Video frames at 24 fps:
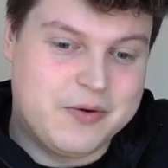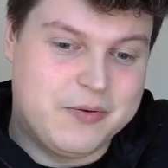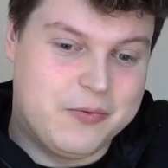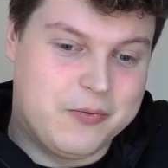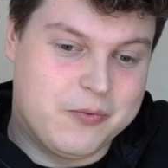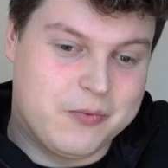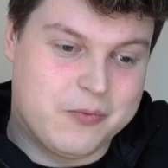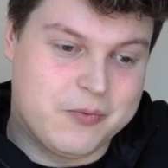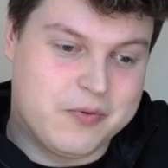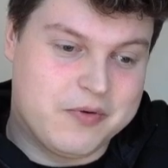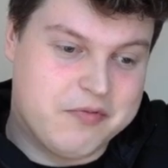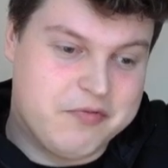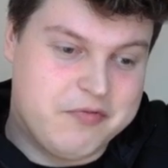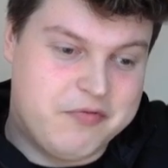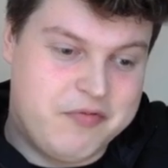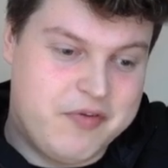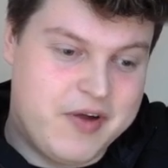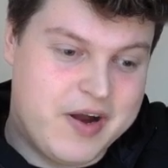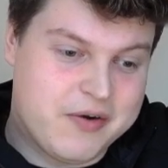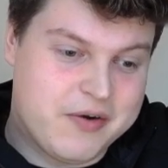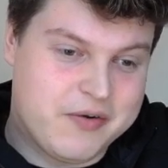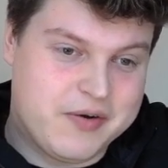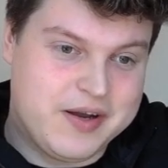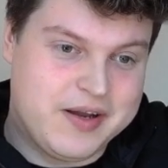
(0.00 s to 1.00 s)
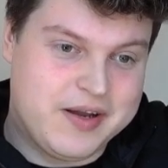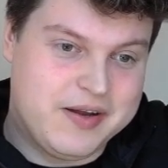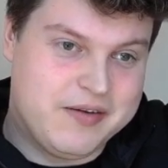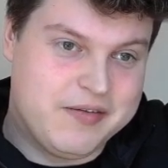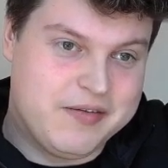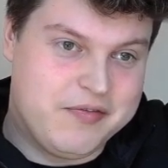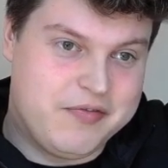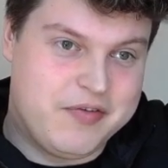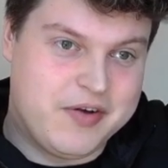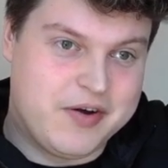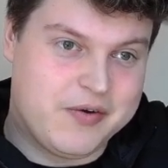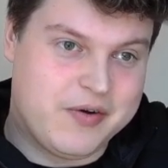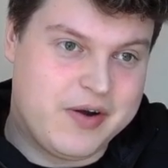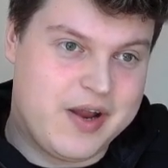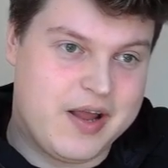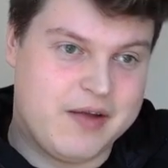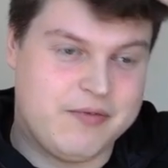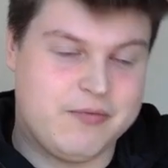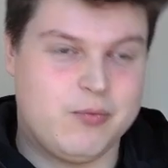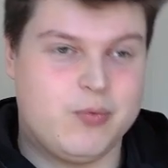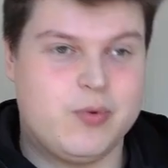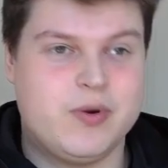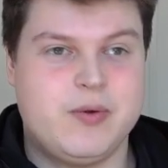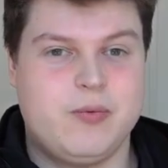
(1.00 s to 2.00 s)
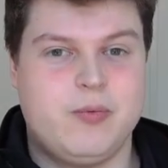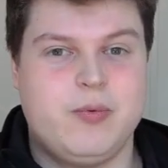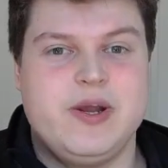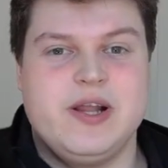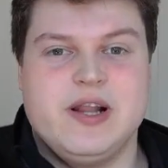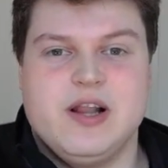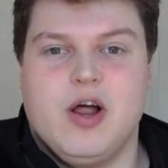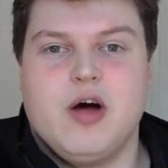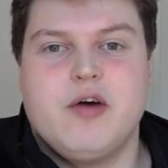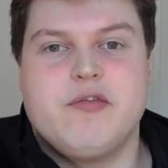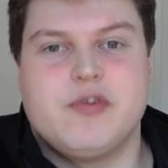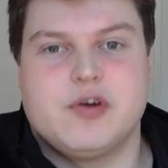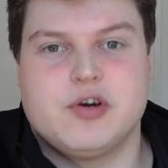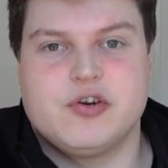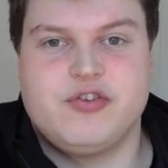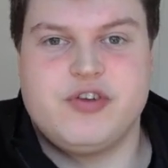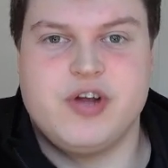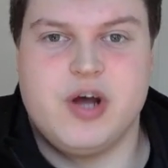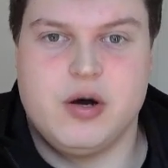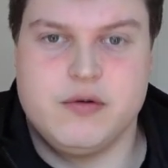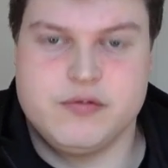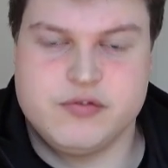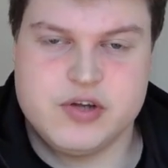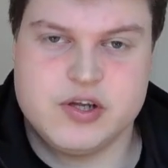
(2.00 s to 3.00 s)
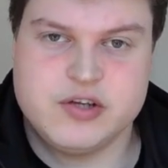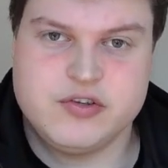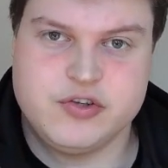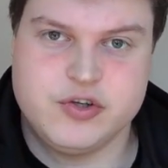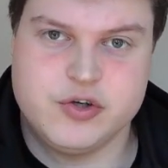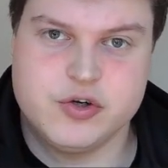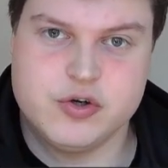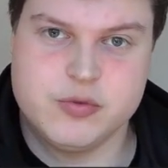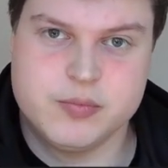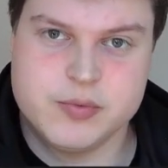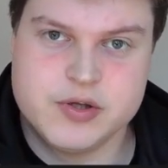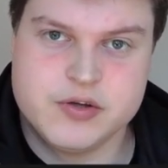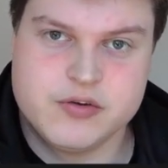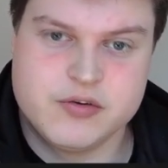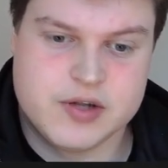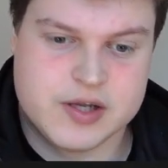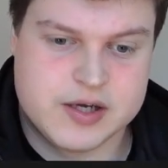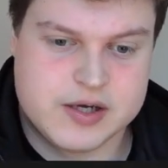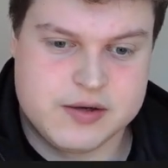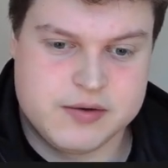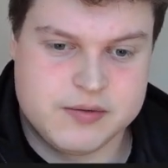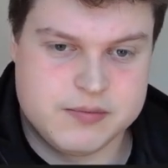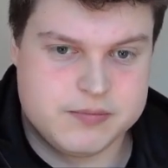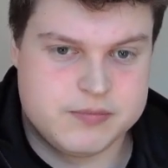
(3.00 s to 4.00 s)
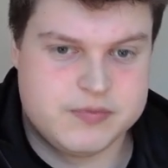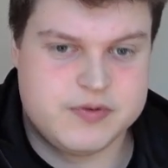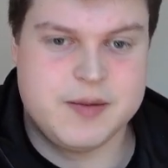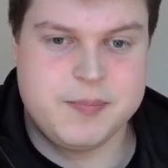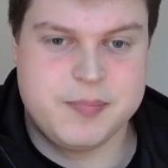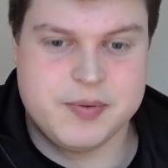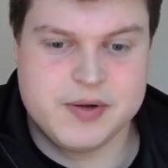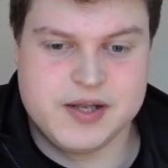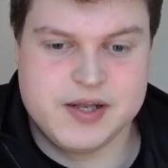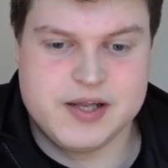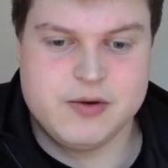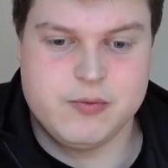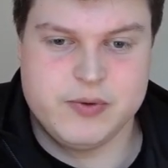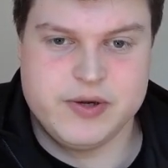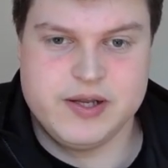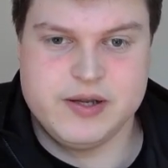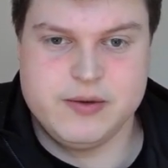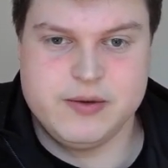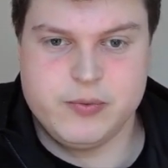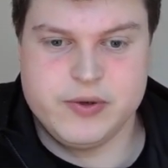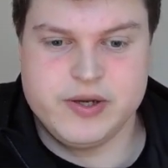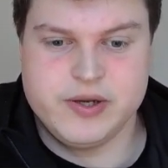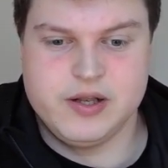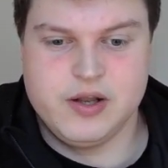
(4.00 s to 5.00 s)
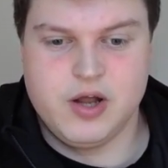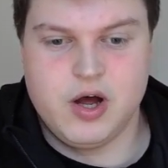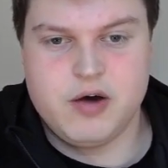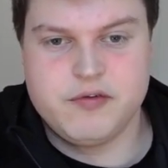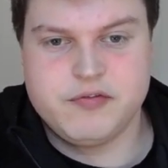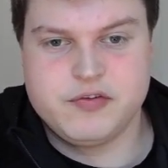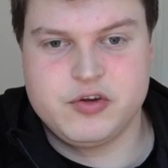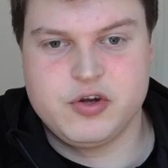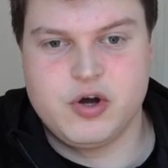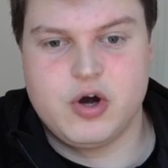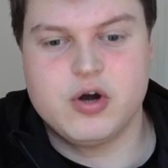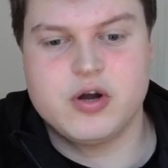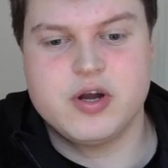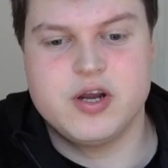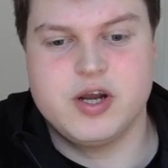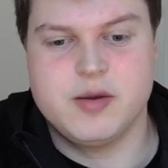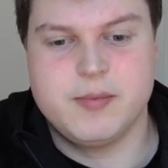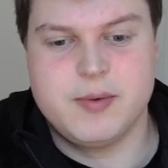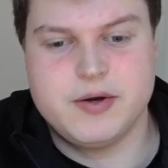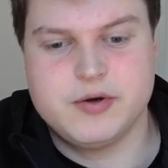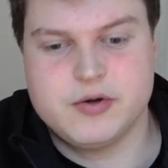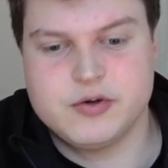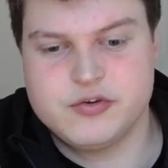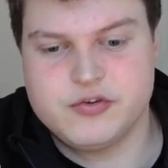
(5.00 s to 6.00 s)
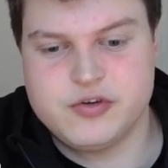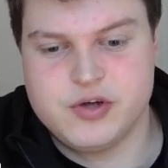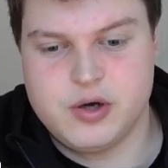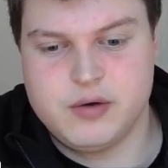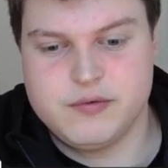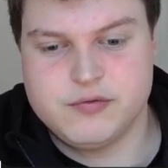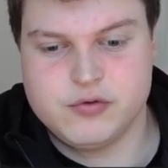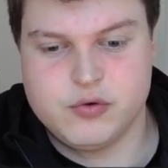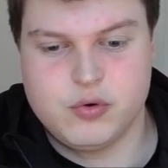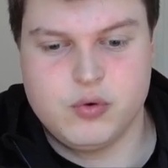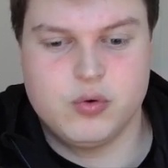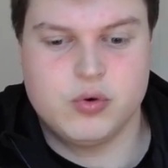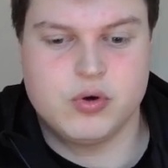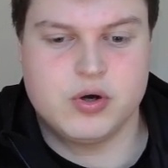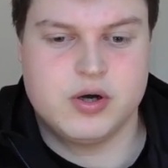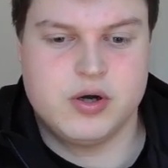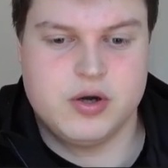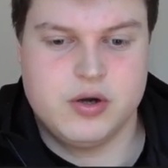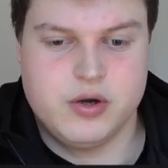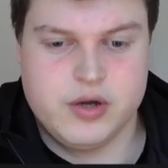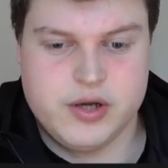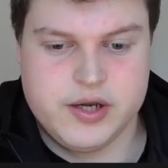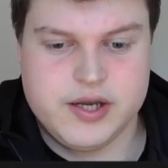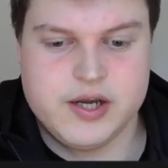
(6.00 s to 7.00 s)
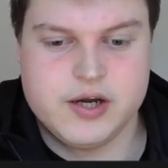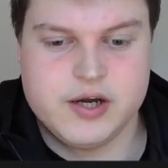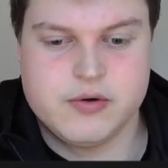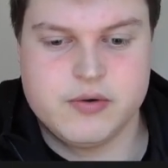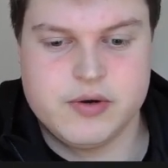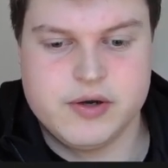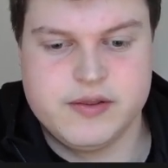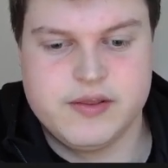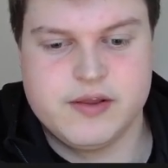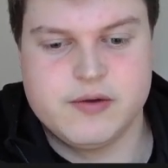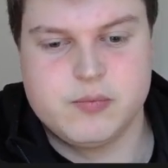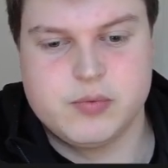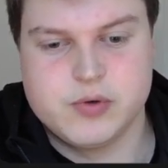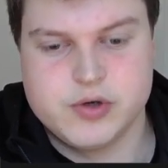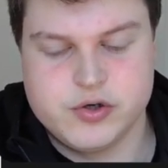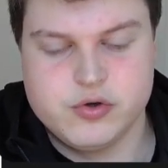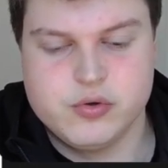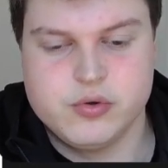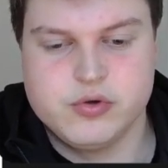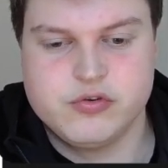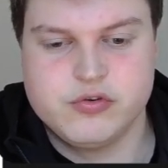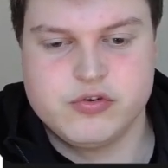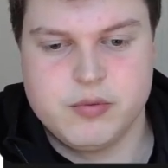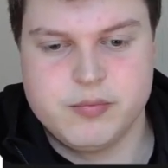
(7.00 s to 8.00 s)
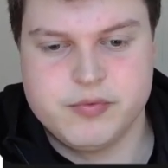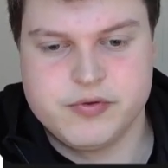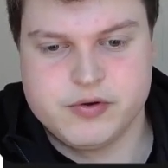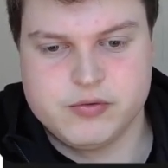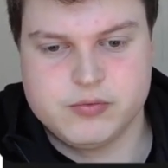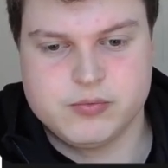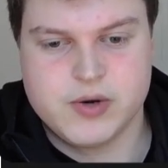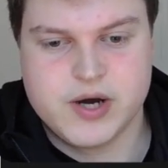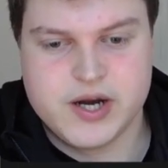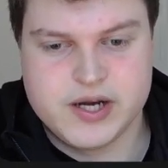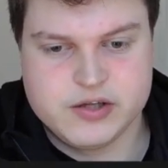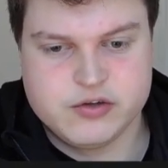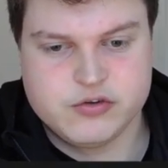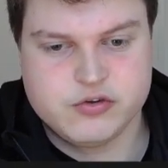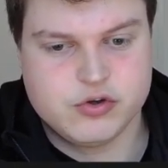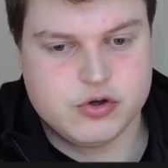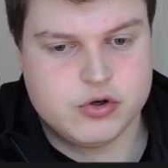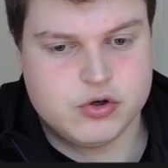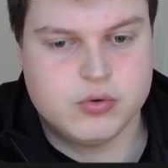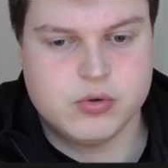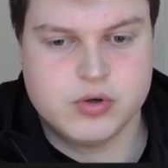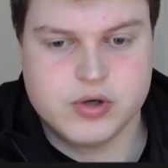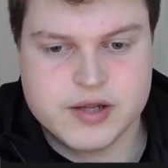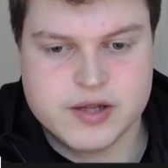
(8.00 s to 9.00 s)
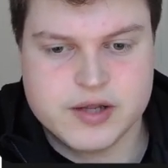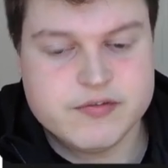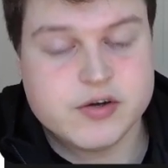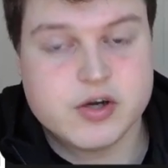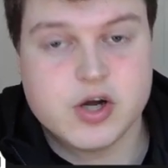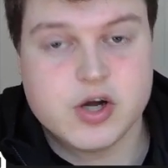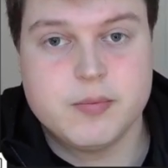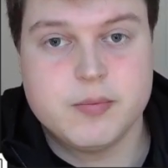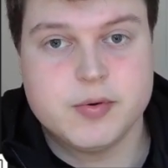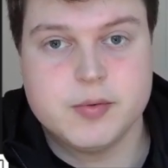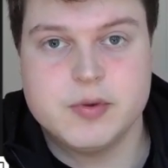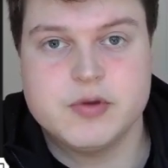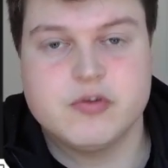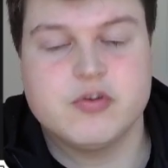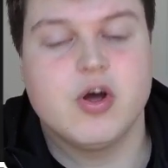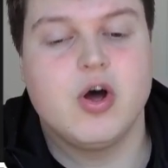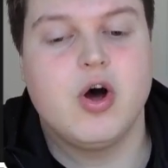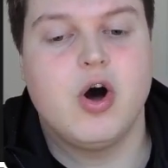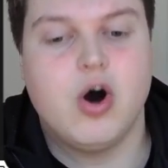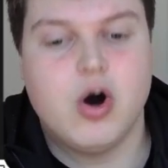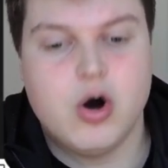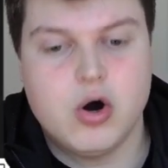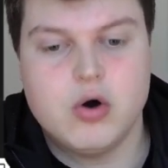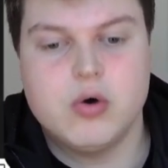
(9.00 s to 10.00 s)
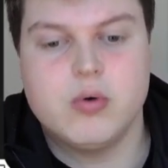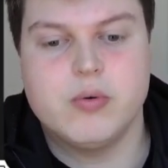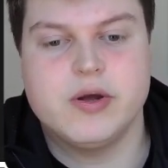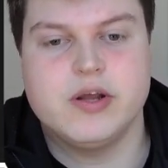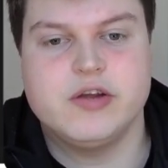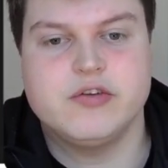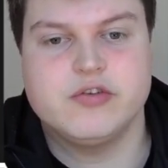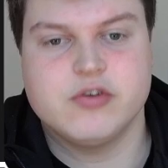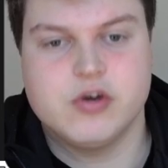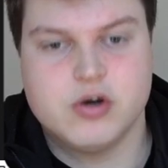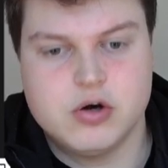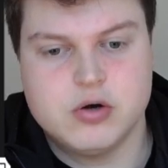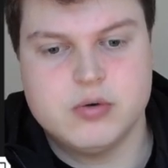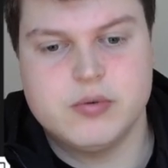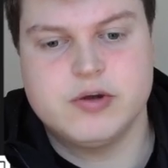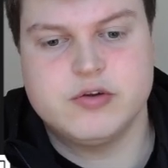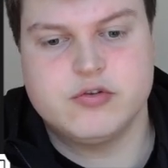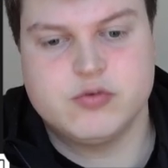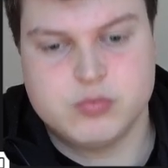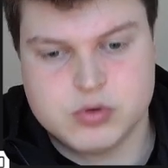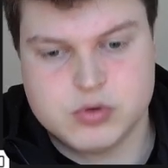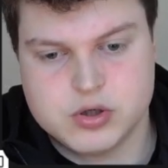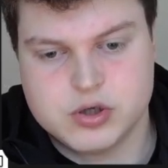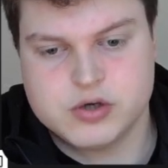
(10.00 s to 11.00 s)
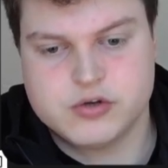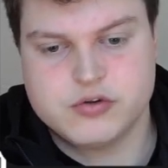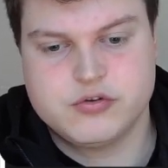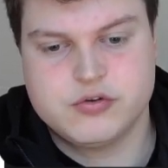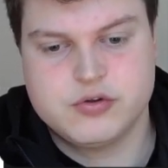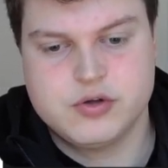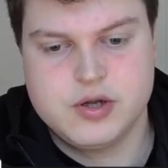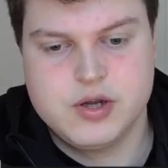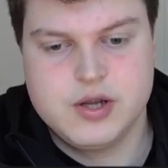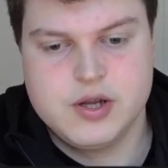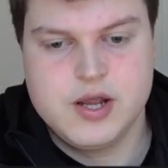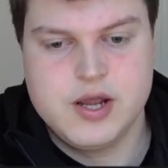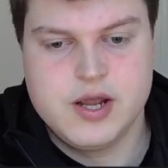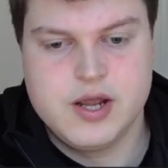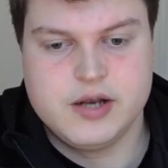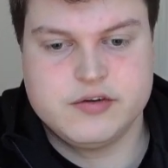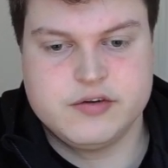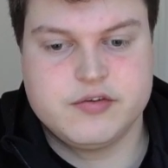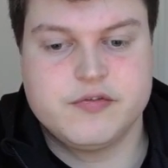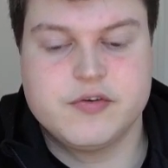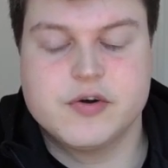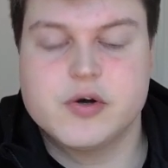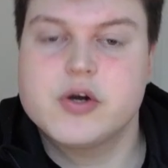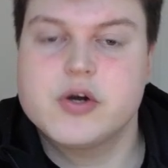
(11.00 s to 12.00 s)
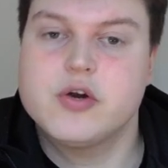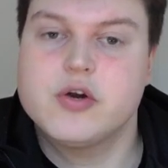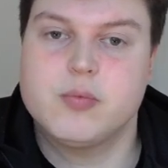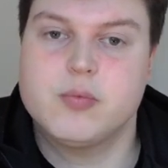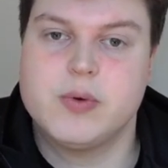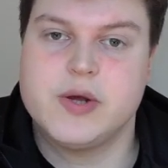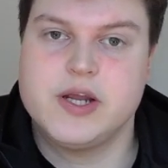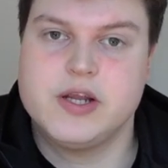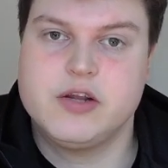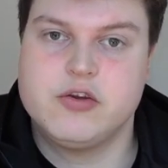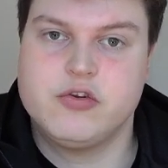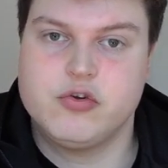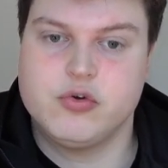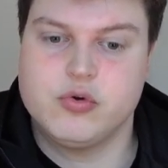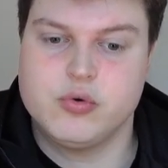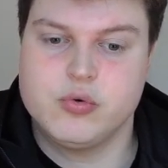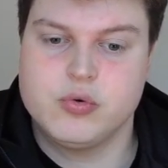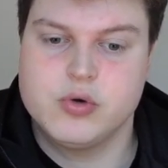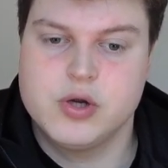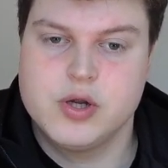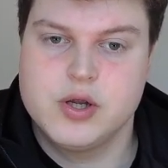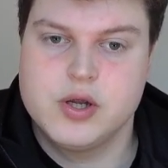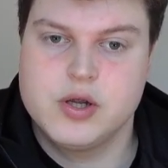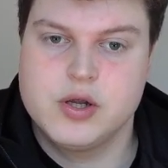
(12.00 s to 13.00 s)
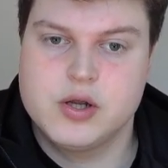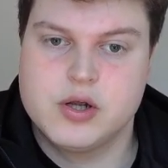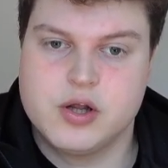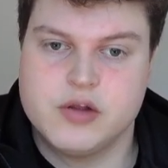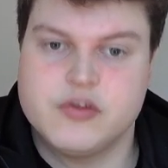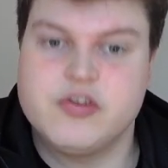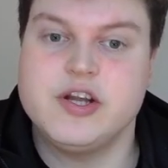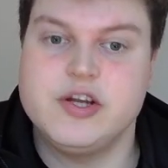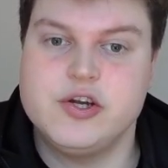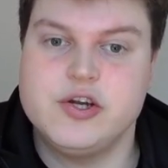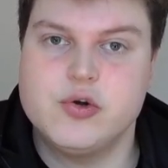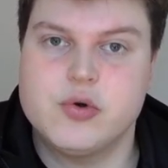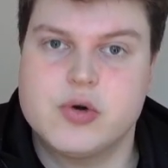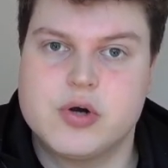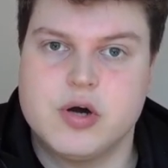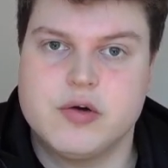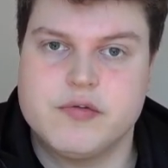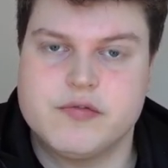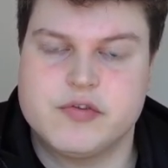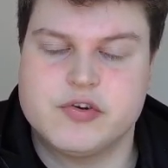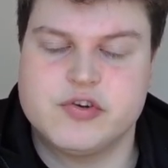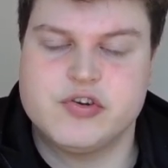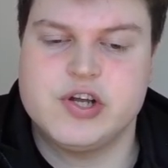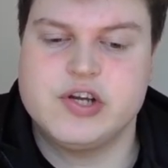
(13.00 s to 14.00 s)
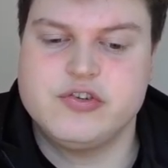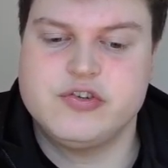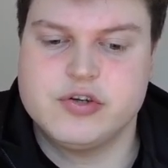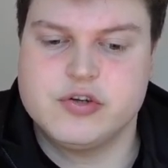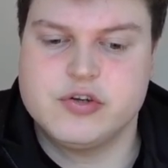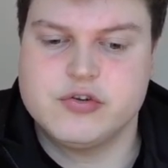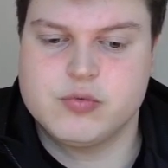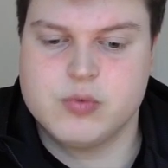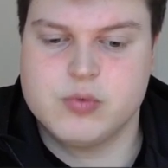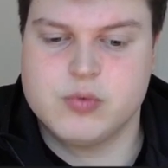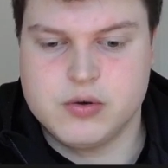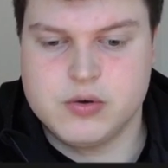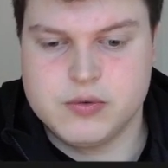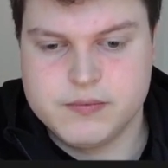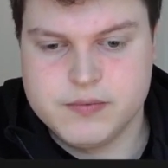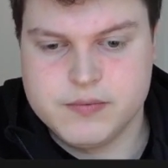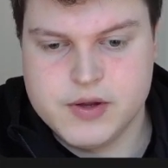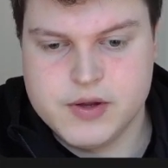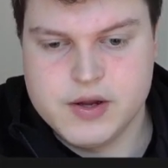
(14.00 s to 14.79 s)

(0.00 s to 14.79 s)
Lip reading: we're very, very, we love ourselves as humans. Like typically we love talking about ourselves or hearing that we're doing something right. So giving compliments always works. It's a very good way to continue a conversation as well.